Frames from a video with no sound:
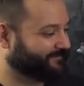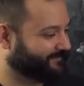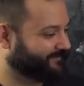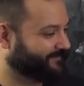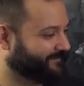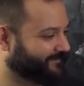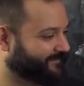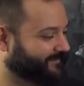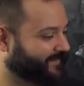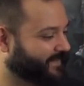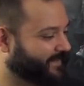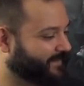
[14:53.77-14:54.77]

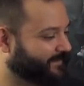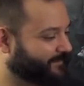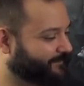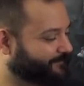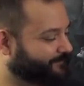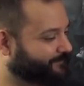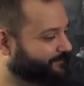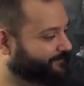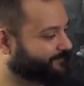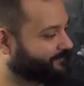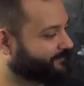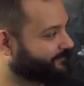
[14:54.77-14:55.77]

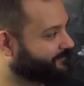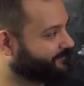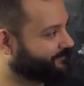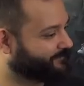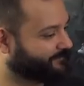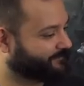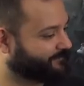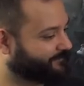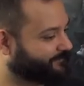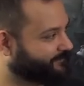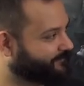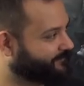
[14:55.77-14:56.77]

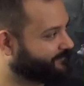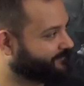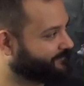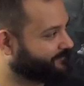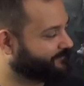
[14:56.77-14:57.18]
This person isn't speaking.